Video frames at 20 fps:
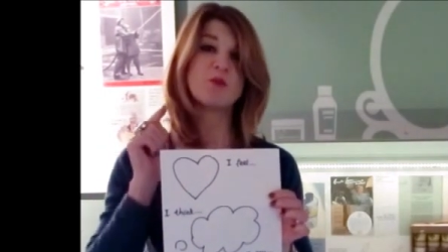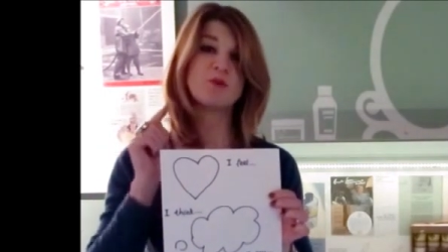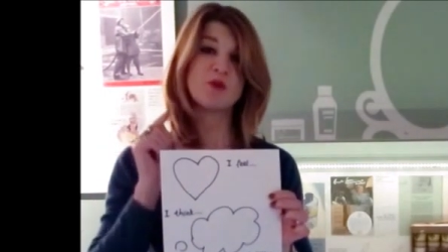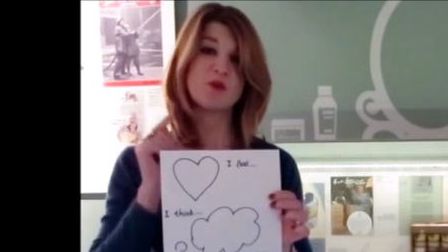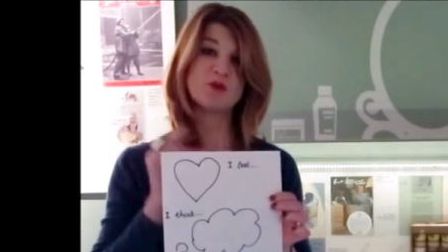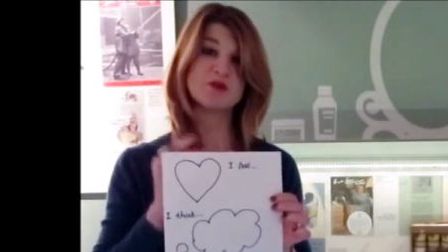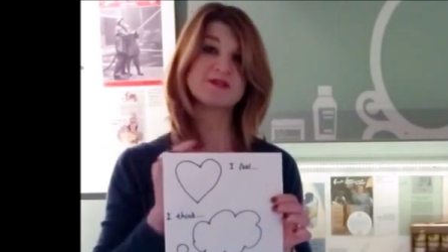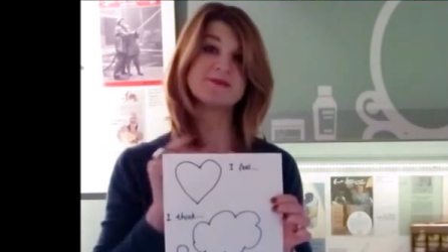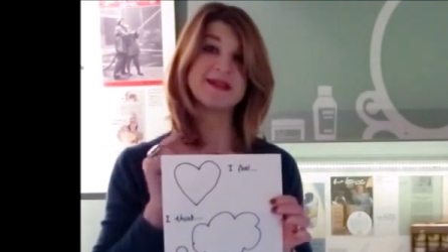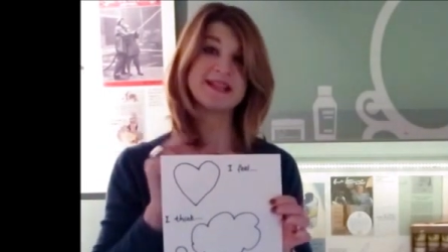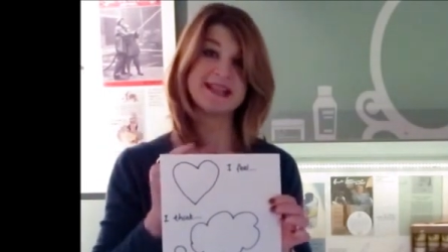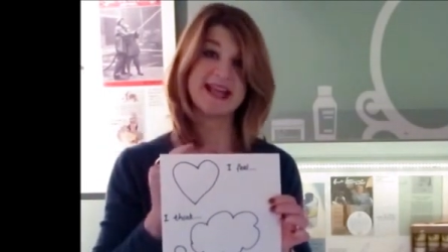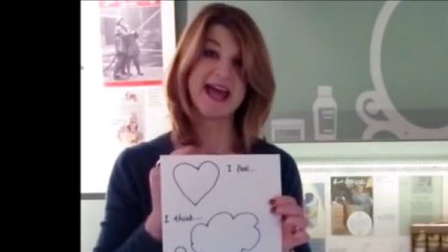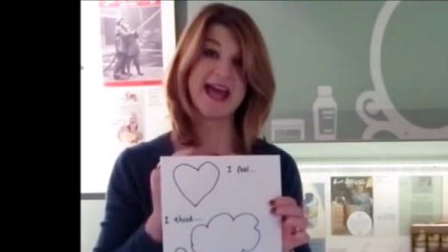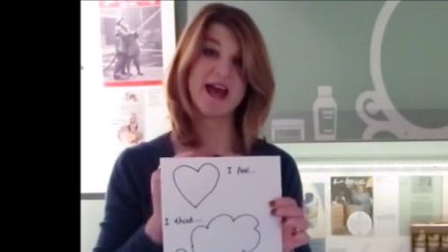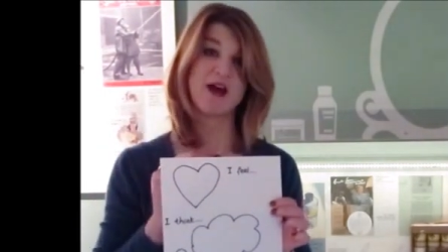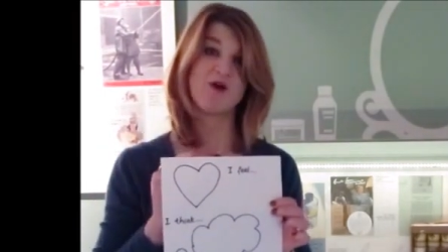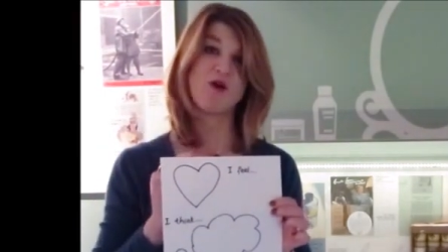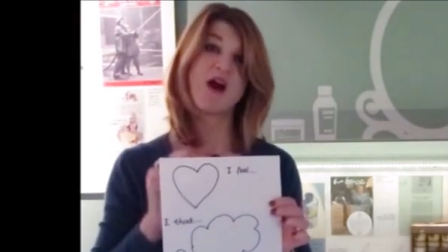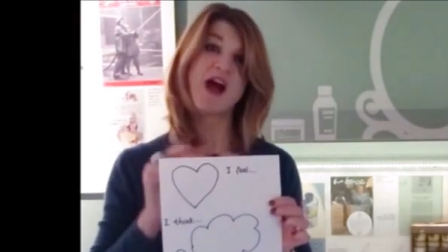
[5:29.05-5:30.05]
Pause me
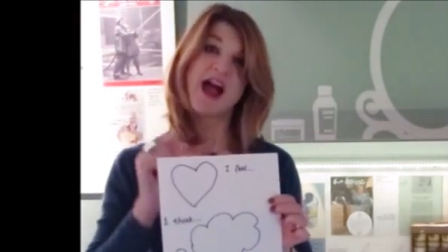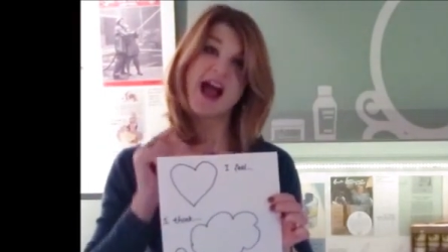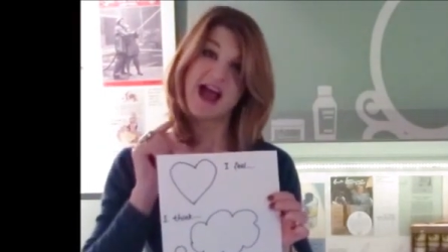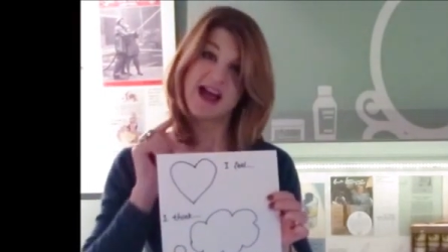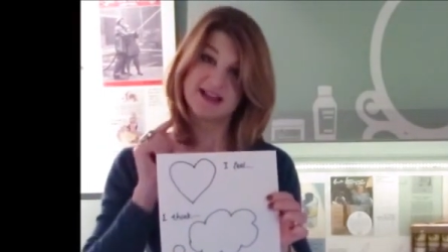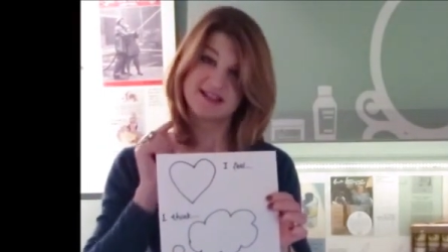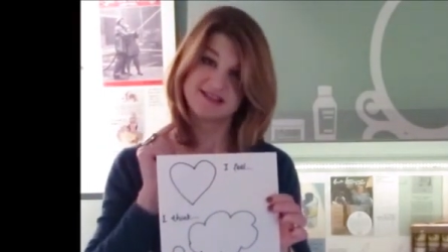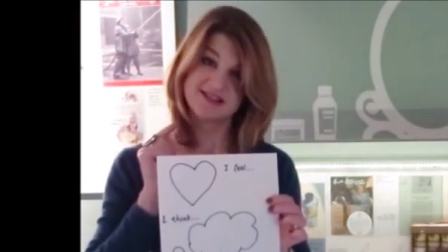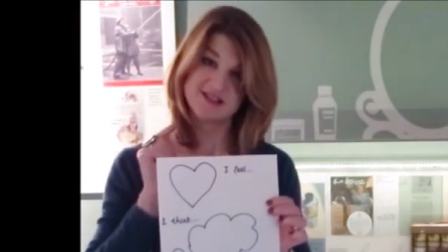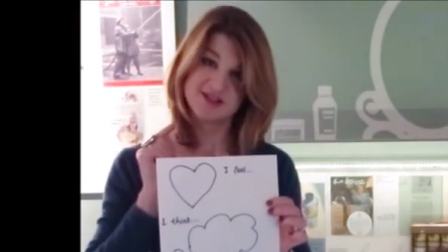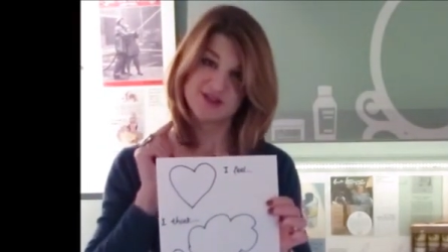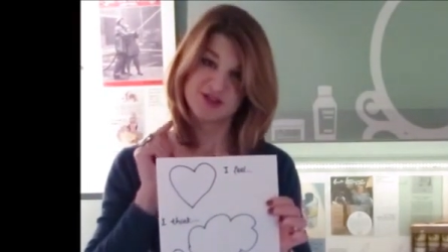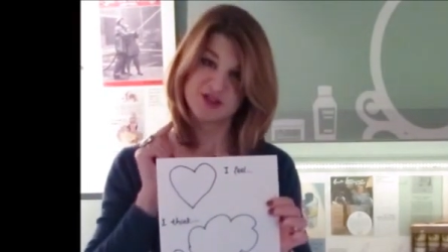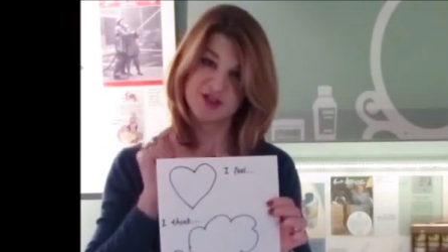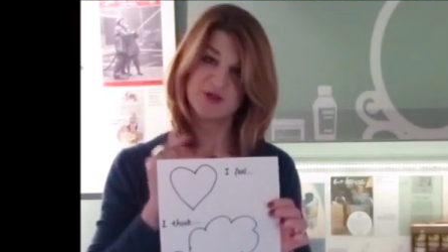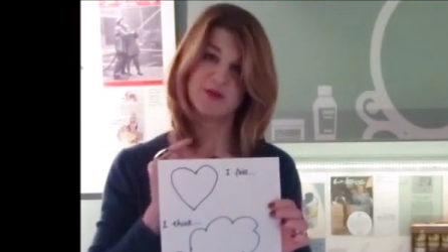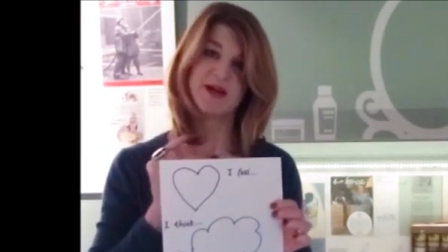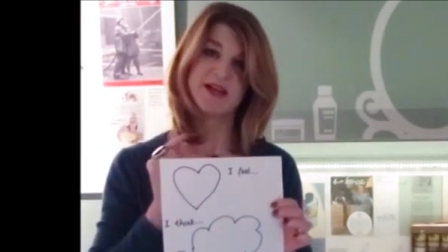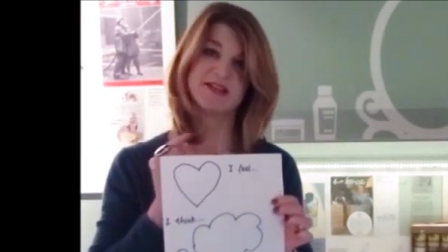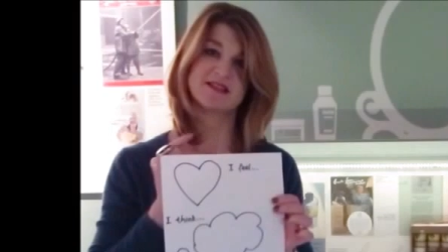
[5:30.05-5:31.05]
now and just
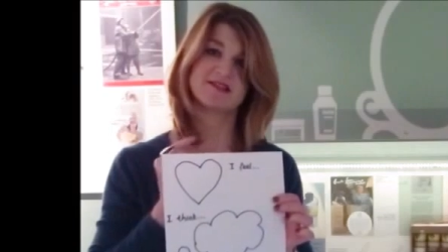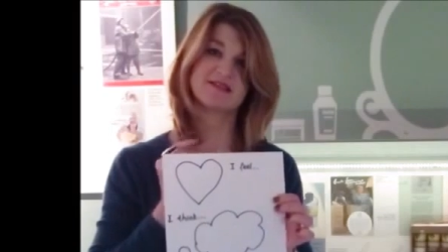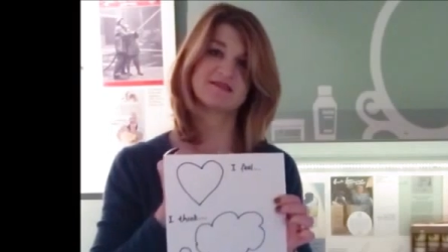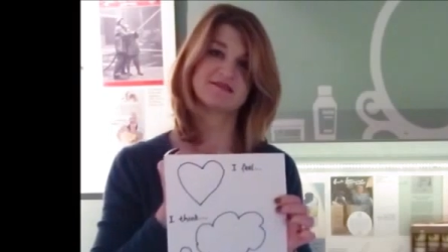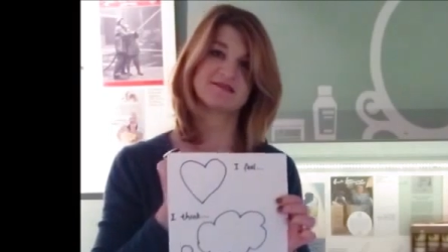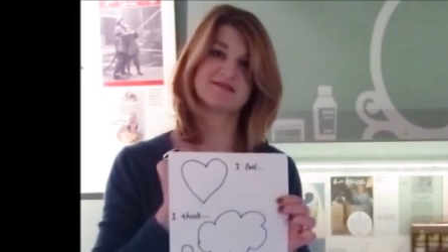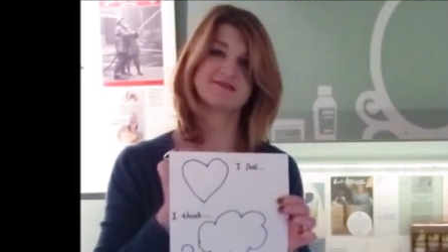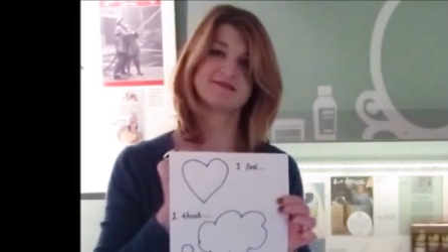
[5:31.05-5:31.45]
do it.